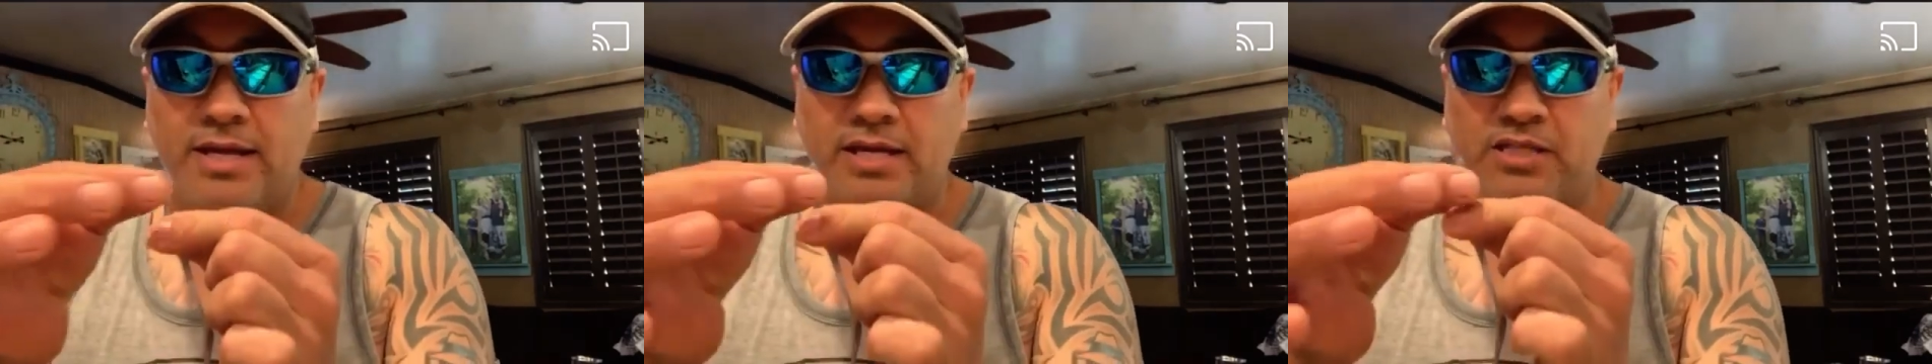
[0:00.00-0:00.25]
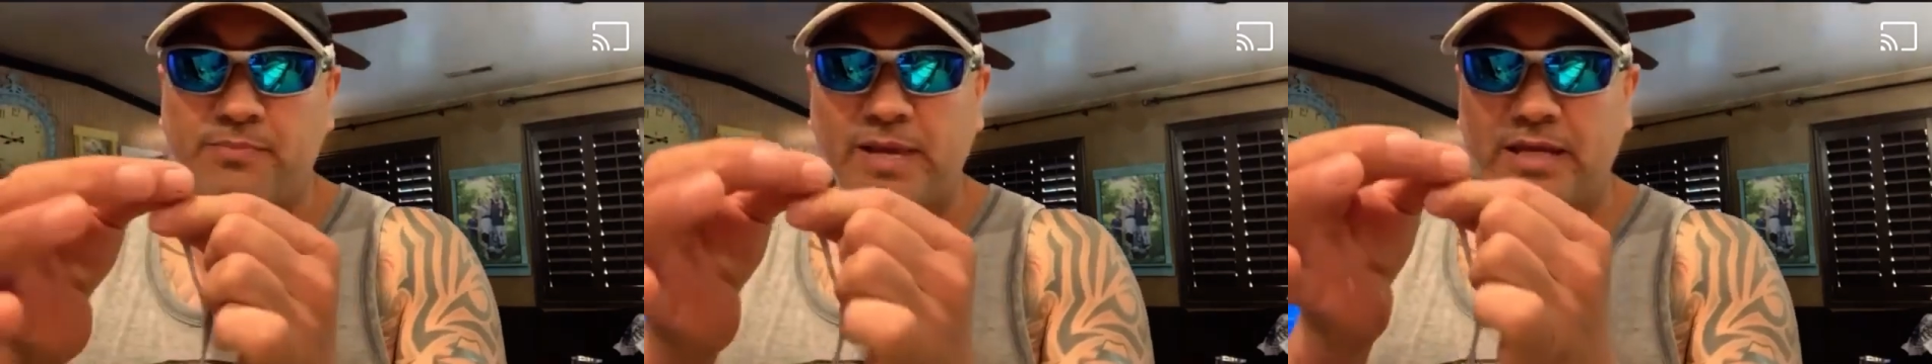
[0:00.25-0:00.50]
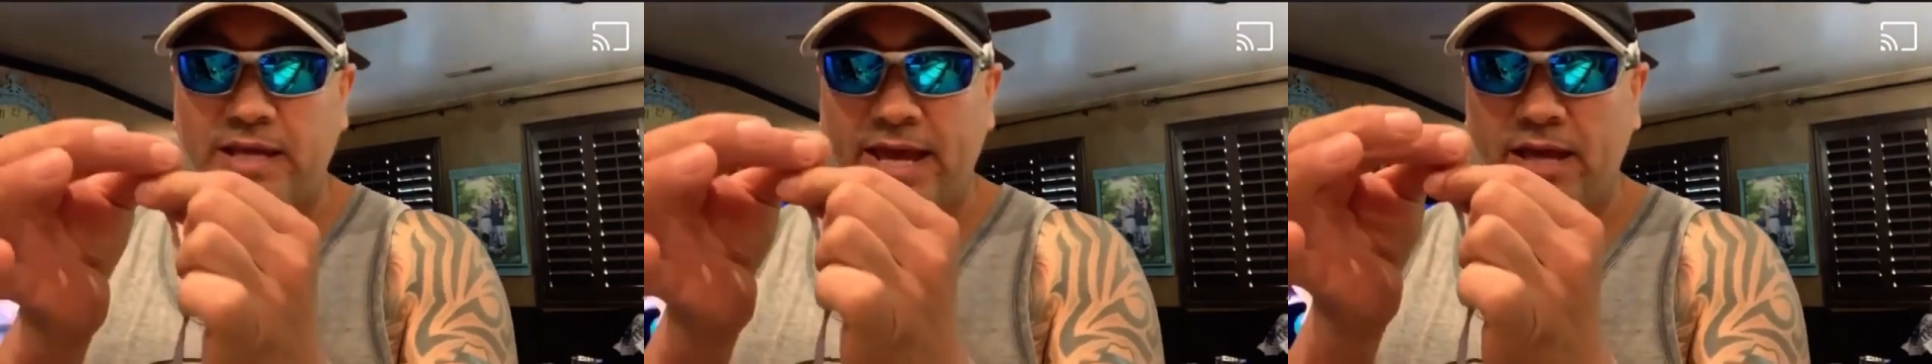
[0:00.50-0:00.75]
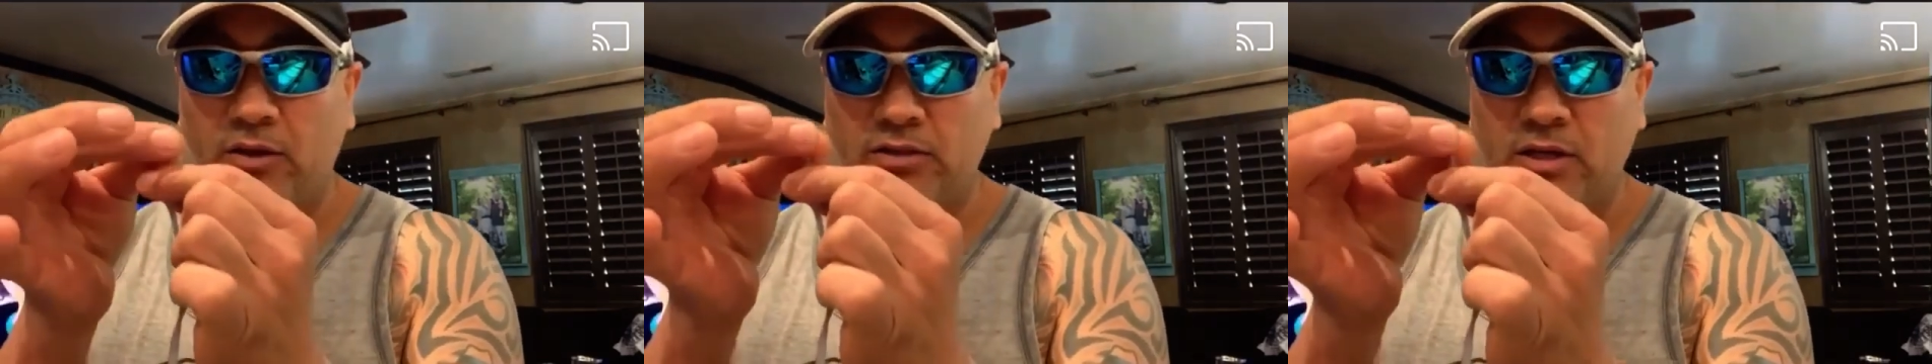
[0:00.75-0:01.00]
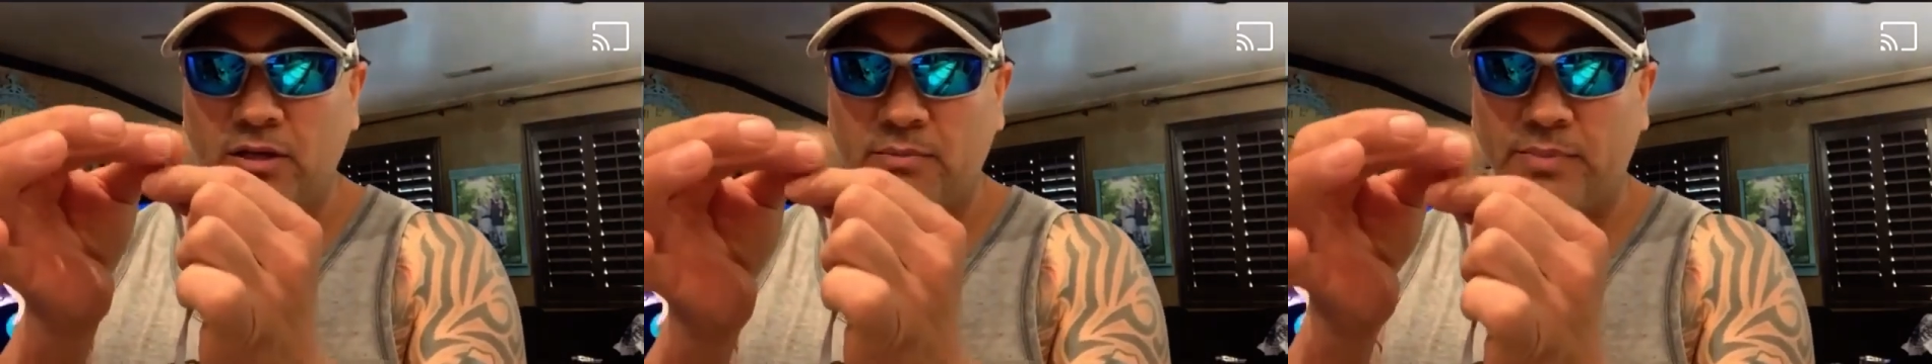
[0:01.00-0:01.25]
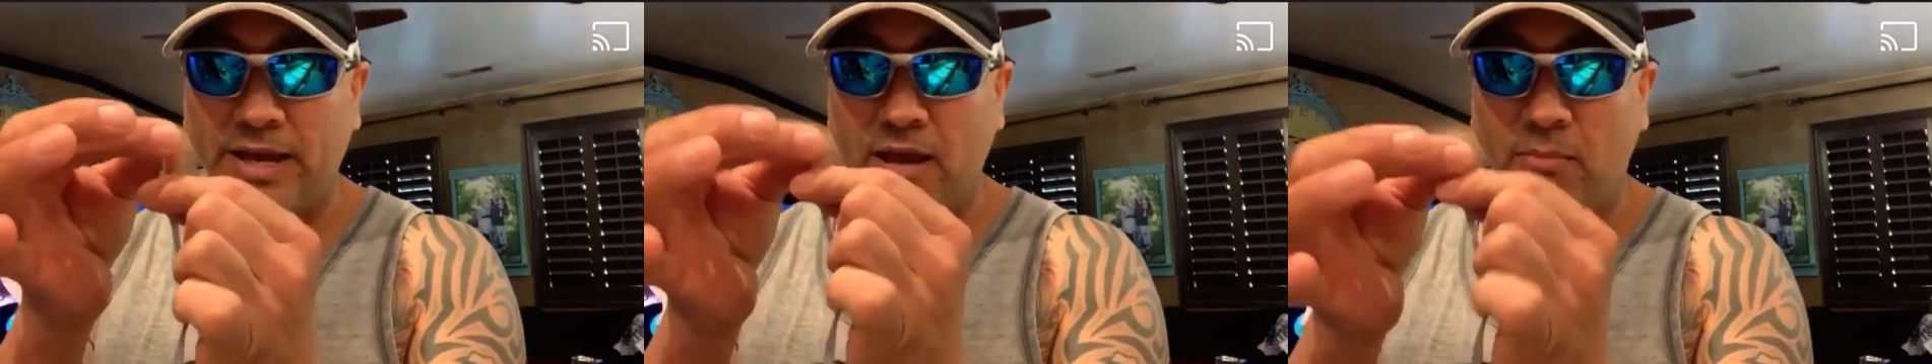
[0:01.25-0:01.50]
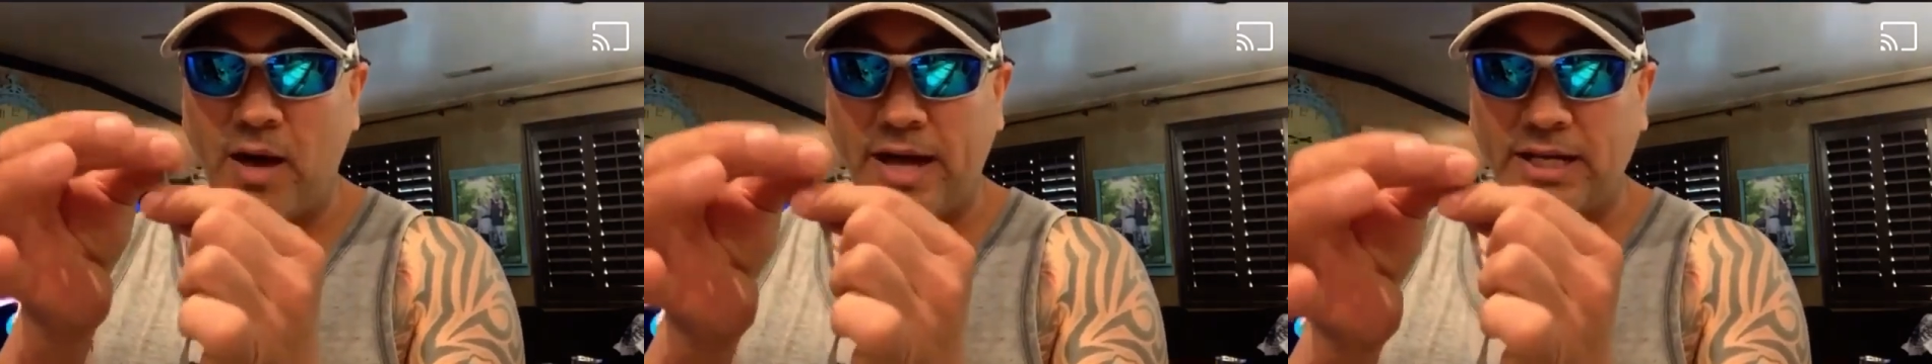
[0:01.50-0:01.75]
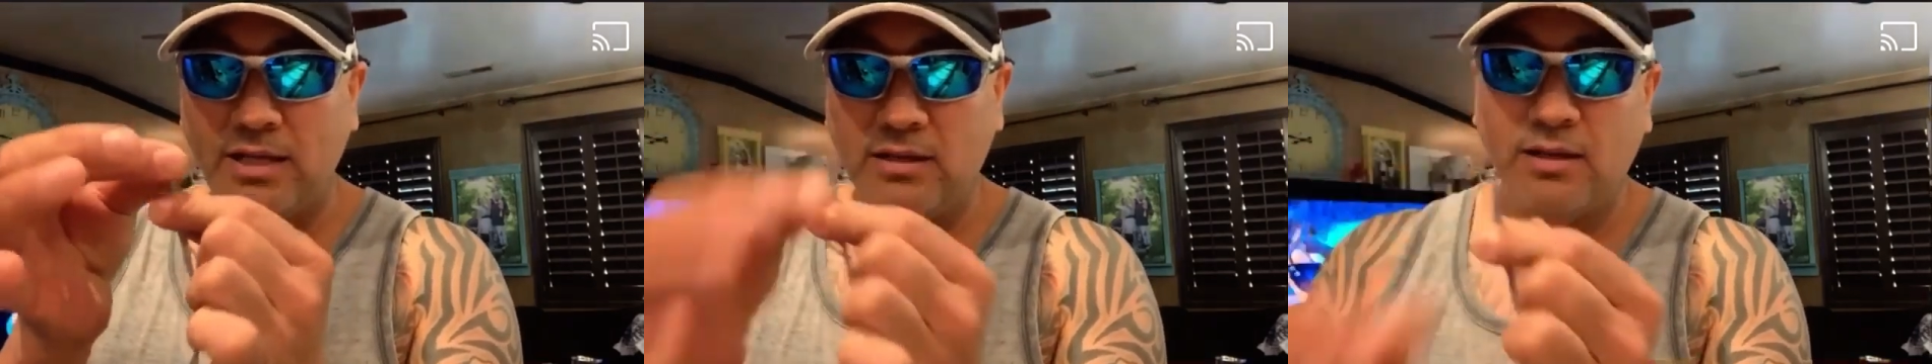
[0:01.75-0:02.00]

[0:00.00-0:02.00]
being held by a body,